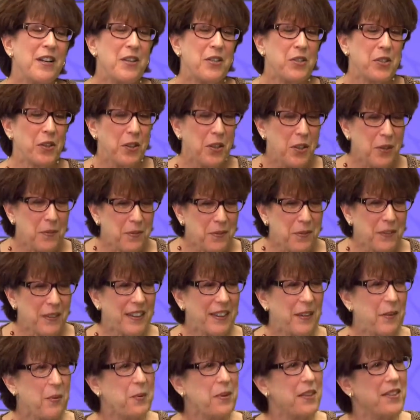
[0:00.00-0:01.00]
So
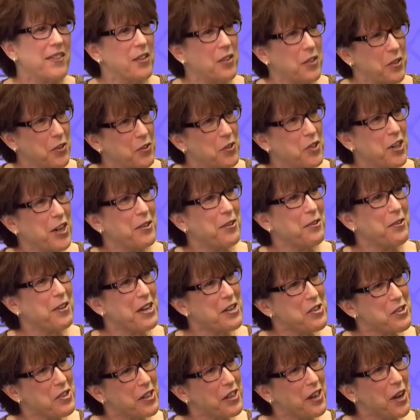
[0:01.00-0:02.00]
hopefully with the new
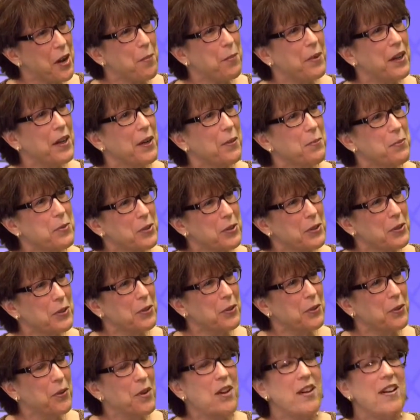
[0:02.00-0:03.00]
generation coming up
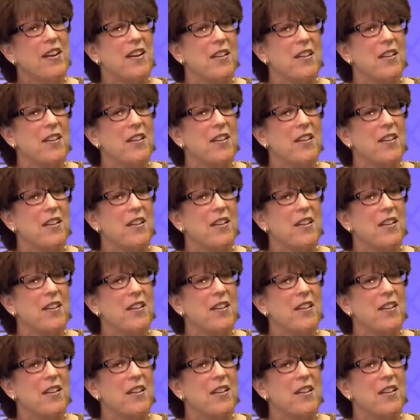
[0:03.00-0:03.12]
too,